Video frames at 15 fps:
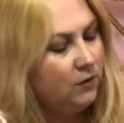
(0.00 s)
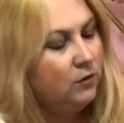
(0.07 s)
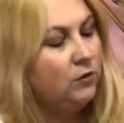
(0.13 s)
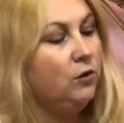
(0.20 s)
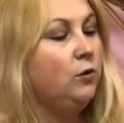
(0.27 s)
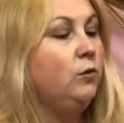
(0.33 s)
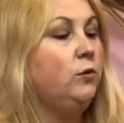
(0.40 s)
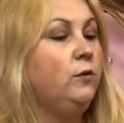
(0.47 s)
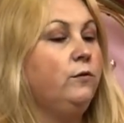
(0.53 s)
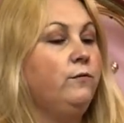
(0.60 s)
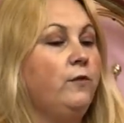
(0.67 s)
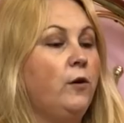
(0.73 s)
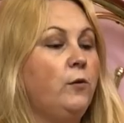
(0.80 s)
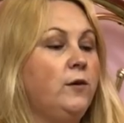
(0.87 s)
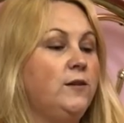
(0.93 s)
So the
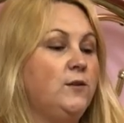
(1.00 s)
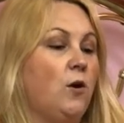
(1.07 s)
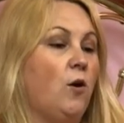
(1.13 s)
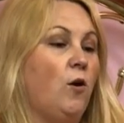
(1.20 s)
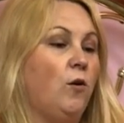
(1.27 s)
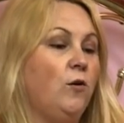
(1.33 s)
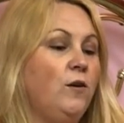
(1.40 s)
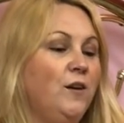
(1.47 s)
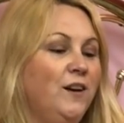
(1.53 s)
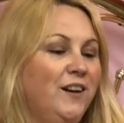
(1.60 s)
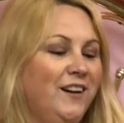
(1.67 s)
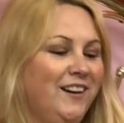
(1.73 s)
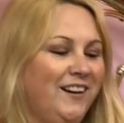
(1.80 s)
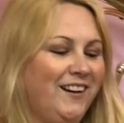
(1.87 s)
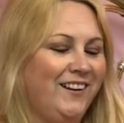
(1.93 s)
phone is on
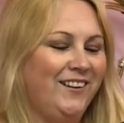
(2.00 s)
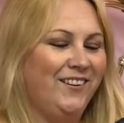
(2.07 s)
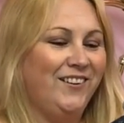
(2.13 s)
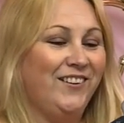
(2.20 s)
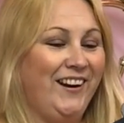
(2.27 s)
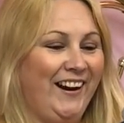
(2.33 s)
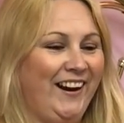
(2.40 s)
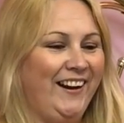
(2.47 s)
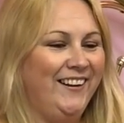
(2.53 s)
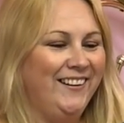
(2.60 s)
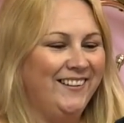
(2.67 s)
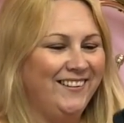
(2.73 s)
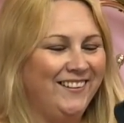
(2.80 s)
or in.